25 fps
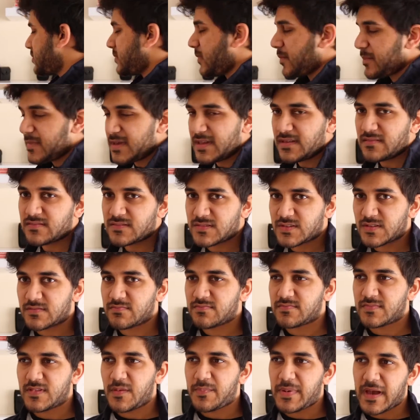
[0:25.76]
I mean,
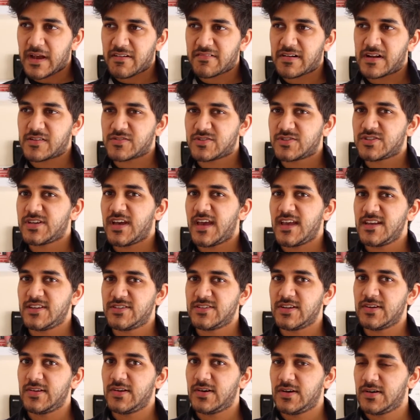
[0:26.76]
the background's
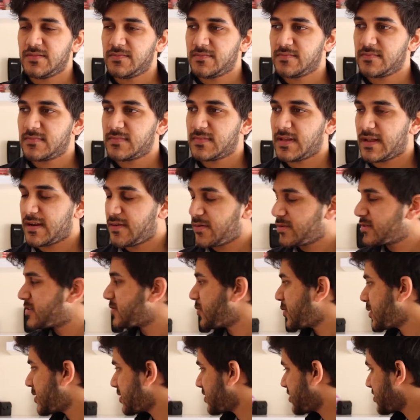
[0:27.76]
changed a lot, and I
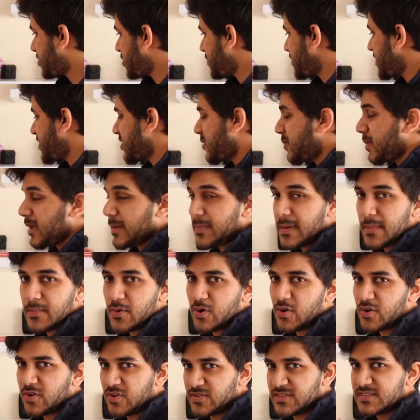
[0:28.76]
just want something to be a bit
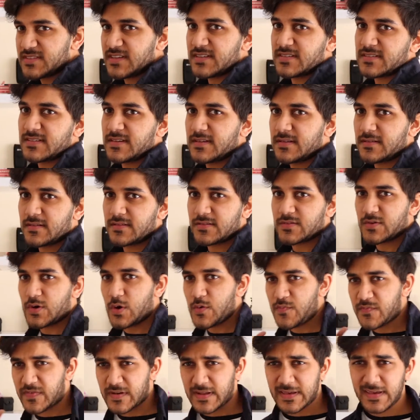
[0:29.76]
more consistent. So
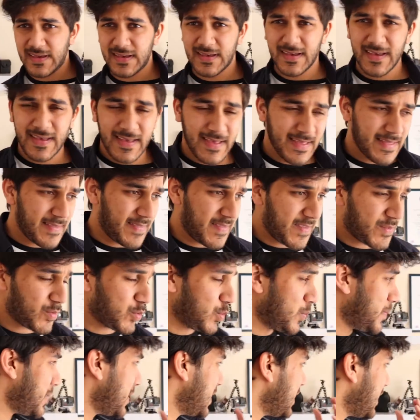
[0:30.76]
hopefully
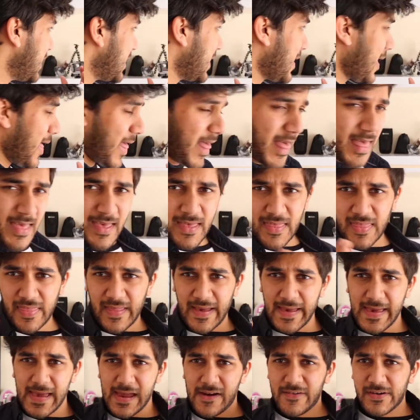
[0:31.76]
this will be
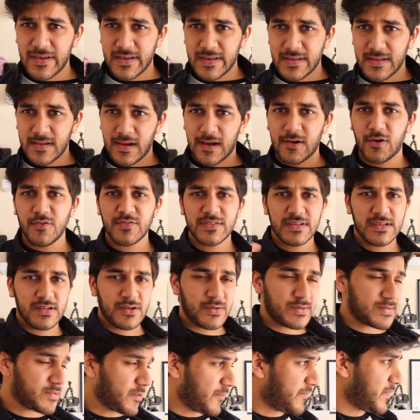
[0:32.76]
that area. And obviously, you
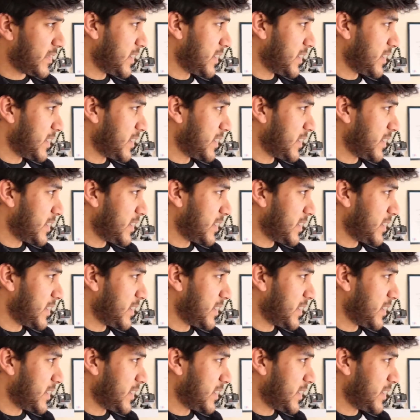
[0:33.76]
know, it's not